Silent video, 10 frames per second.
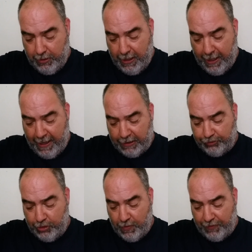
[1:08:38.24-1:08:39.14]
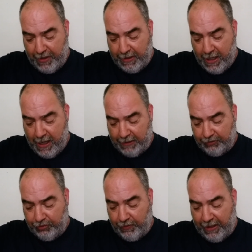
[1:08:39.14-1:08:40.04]
and doeth it not,
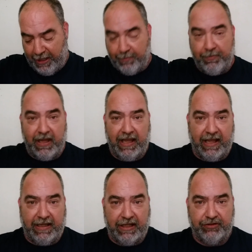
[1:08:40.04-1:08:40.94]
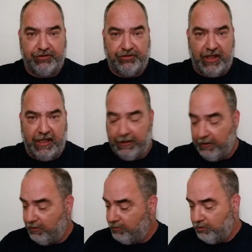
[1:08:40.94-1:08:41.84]
to him it is sin.
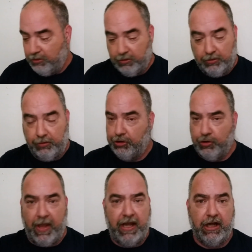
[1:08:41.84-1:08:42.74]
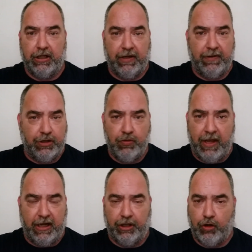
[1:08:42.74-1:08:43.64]
You ain't gonna
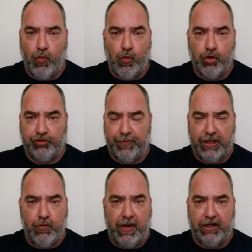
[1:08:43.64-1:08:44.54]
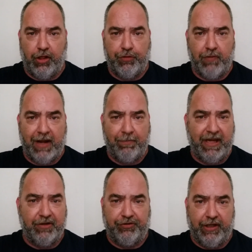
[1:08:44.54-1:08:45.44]
coerce me. You ain't gonna threaten me
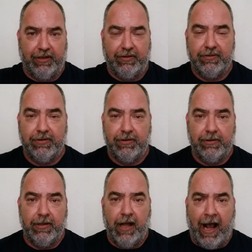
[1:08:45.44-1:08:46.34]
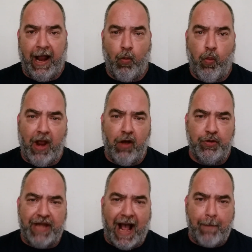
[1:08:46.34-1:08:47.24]
to sin. I will
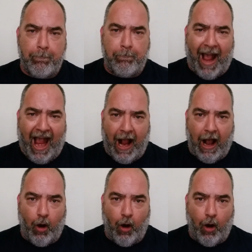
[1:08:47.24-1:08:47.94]
not bow.